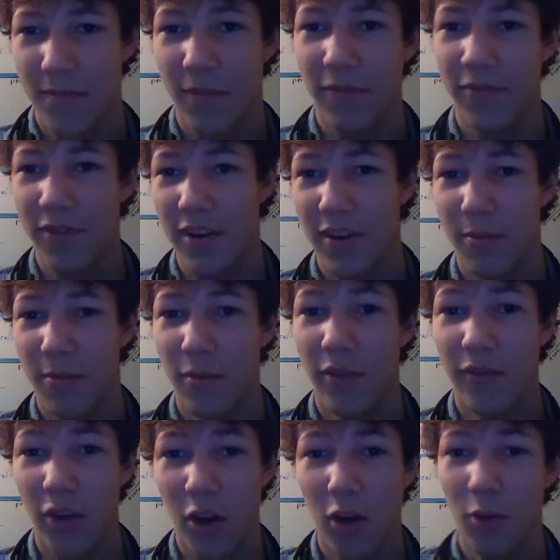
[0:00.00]
the freedom
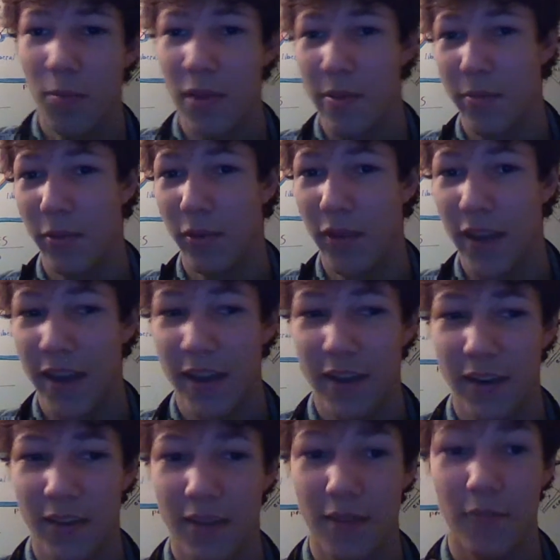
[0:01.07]
of all people
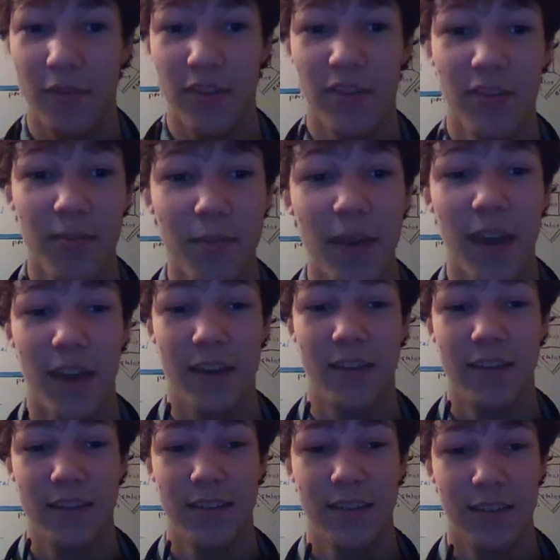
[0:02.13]
and the
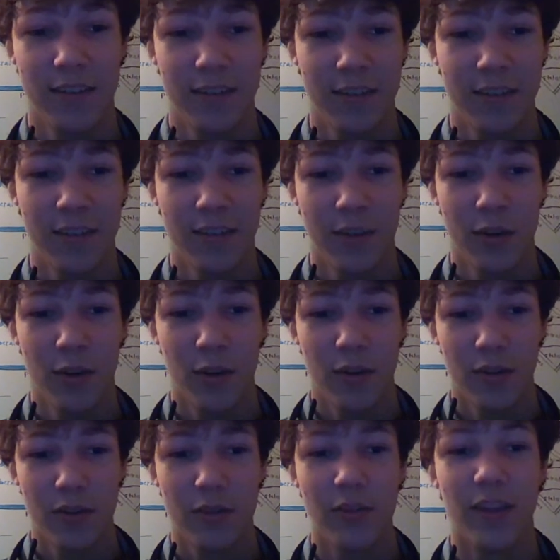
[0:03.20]
respect
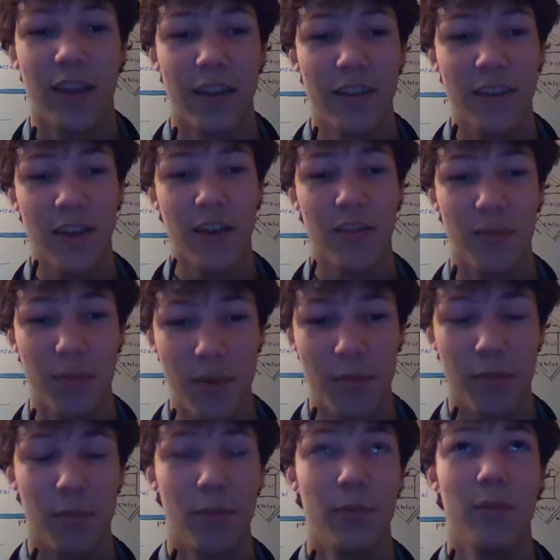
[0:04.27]
to let the other
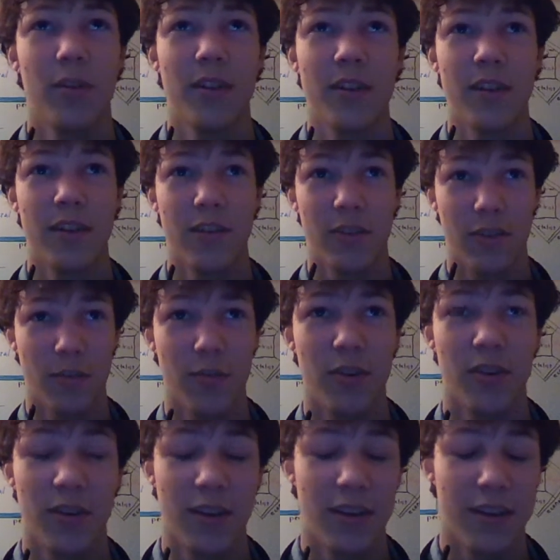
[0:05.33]
people in your
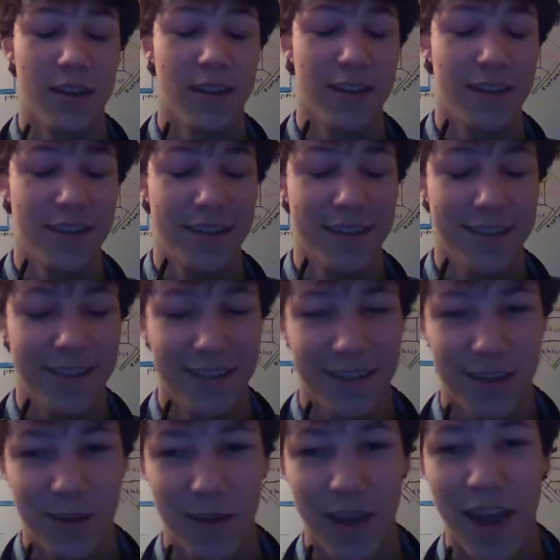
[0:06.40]
community
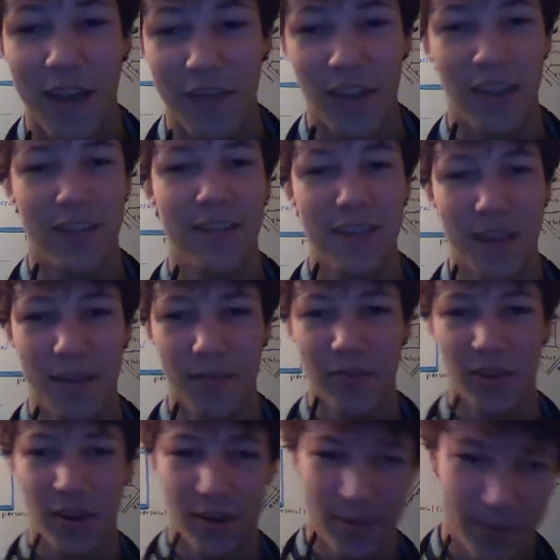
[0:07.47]
have that same
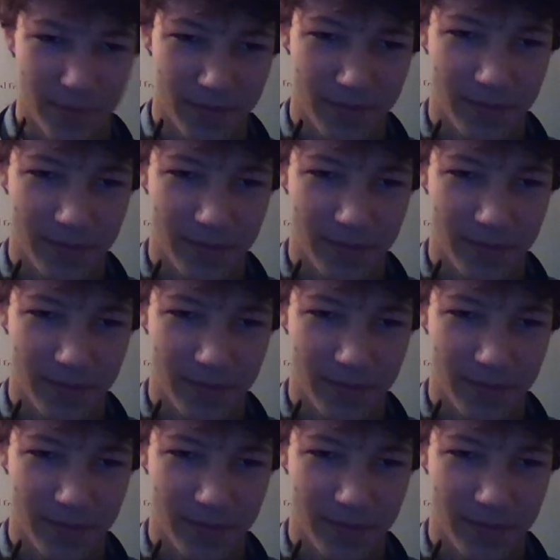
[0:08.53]
freedom.